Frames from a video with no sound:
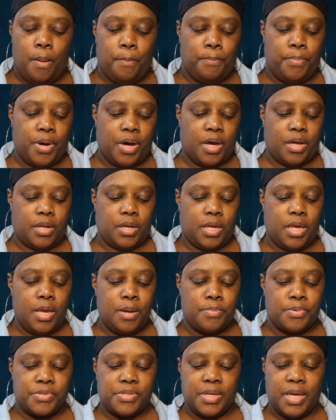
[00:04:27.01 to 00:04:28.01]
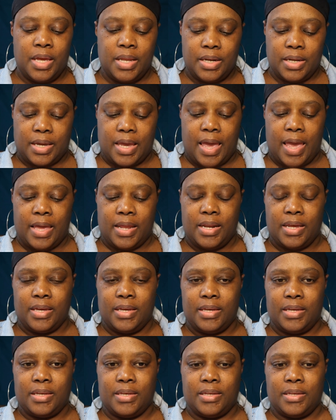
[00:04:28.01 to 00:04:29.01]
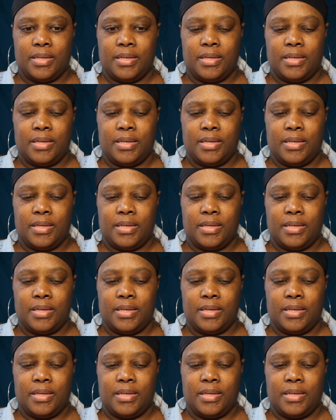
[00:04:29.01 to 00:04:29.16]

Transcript: but he was indicating